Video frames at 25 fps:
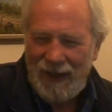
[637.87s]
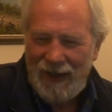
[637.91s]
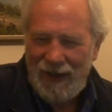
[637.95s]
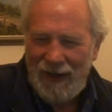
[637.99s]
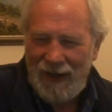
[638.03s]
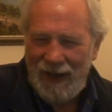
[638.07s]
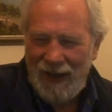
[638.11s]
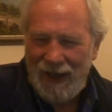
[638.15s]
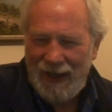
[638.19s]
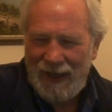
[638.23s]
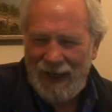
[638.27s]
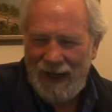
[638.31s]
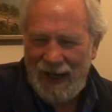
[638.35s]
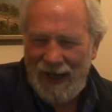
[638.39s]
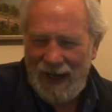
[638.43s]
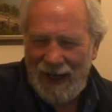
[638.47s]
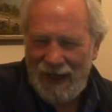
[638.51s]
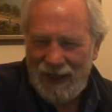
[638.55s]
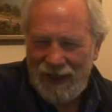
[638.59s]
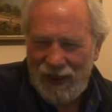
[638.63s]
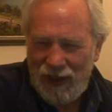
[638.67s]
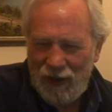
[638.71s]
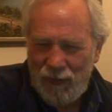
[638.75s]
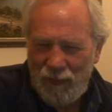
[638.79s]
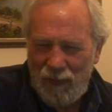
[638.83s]
I
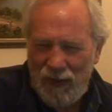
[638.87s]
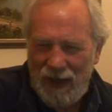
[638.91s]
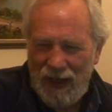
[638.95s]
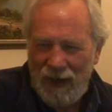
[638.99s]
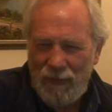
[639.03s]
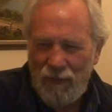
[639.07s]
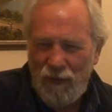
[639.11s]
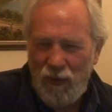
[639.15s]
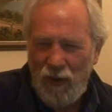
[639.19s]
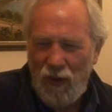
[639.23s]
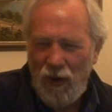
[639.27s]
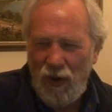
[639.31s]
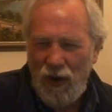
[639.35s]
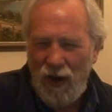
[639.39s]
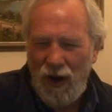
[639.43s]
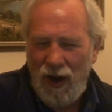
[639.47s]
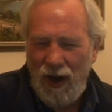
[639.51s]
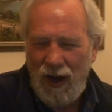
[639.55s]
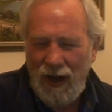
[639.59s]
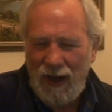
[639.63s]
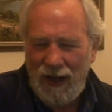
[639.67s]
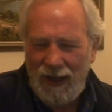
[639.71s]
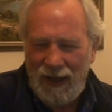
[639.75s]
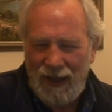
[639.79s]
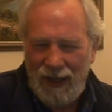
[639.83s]
can't speak more
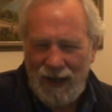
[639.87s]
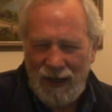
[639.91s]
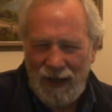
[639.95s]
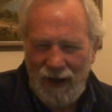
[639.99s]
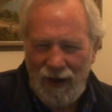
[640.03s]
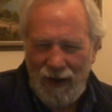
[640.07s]
highly